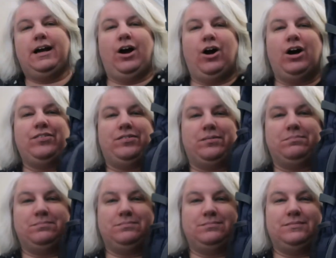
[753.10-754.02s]
Awesome.
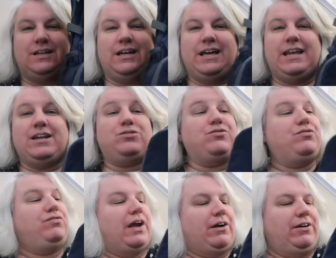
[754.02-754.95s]
And it's
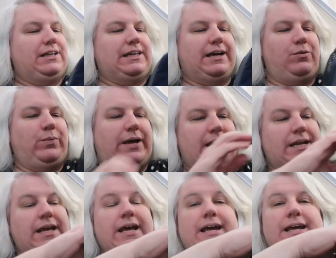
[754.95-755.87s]
very
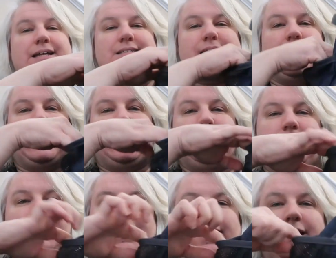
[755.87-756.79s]
lightweight. It's got
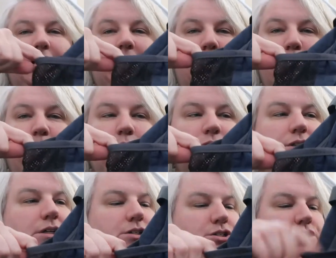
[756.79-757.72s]
cup
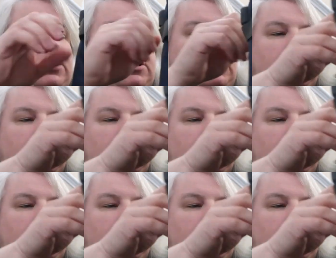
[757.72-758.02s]
holders